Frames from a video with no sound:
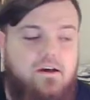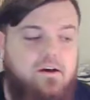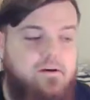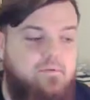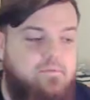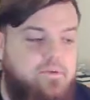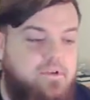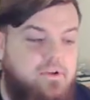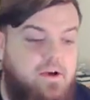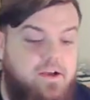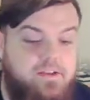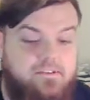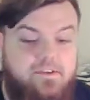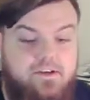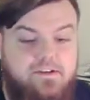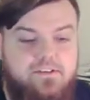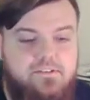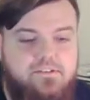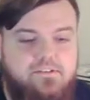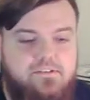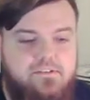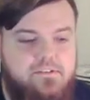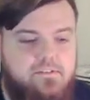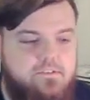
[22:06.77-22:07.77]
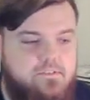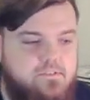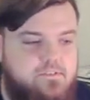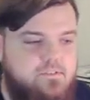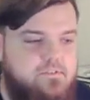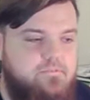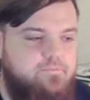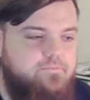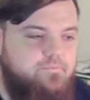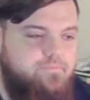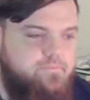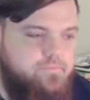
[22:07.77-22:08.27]
You know, I'd like to
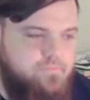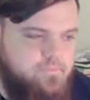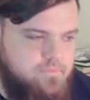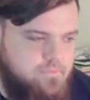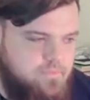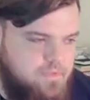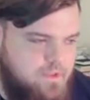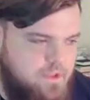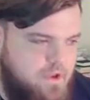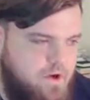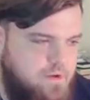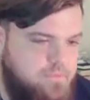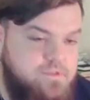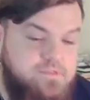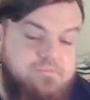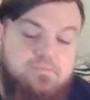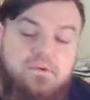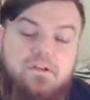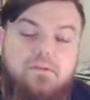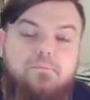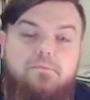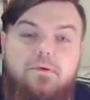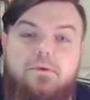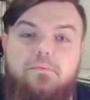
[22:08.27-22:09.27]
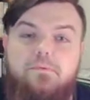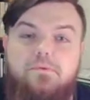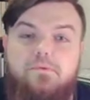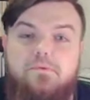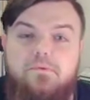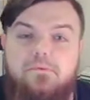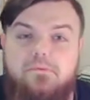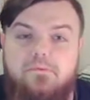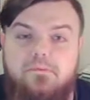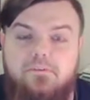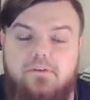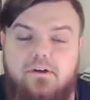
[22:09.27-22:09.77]
help as many
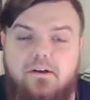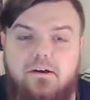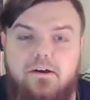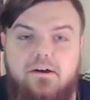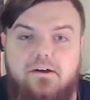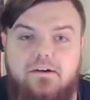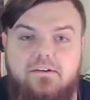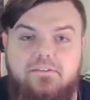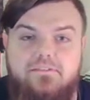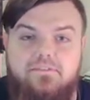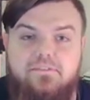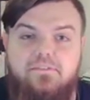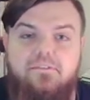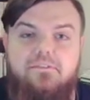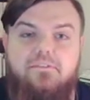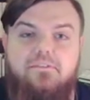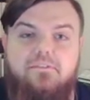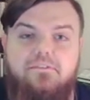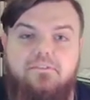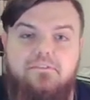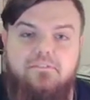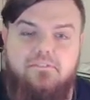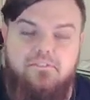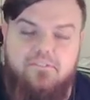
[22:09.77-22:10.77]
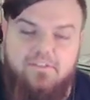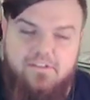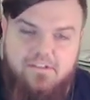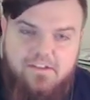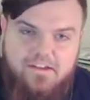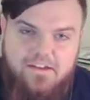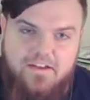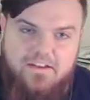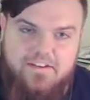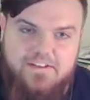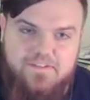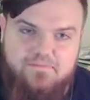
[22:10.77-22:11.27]
people learn
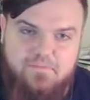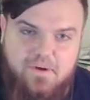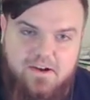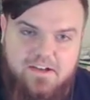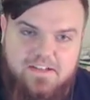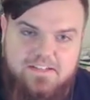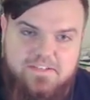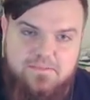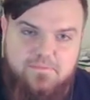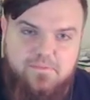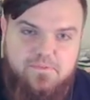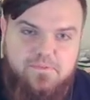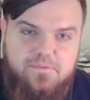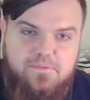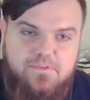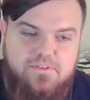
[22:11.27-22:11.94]
as possible.